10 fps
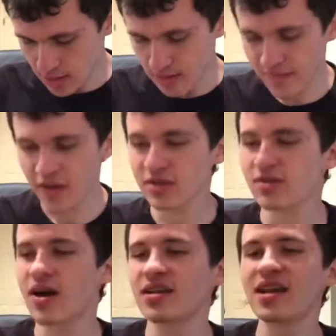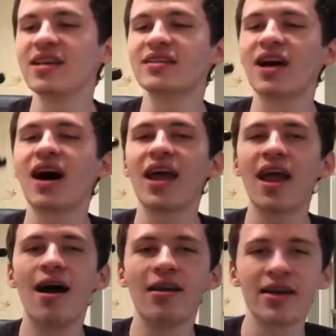We've also got his
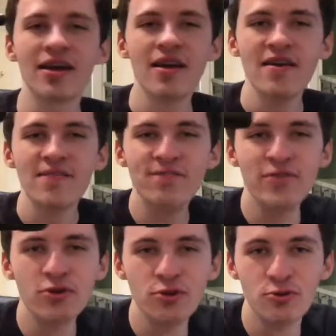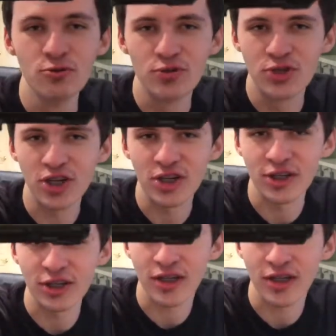iconic fusion